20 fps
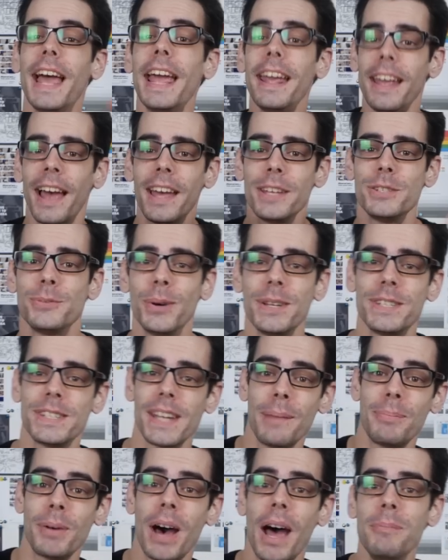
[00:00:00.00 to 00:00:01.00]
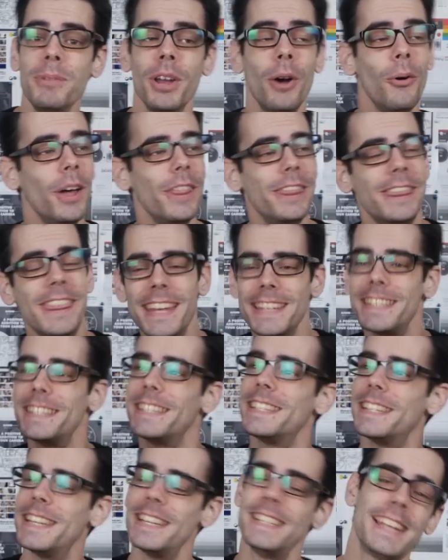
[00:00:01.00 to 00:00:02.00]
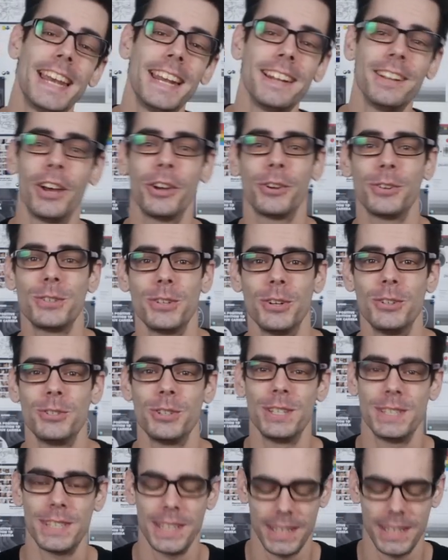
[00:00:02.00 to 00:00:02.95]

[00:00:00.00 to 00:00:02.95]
Hey guys, what's up? I'm Noah, this is Analog Resurgence,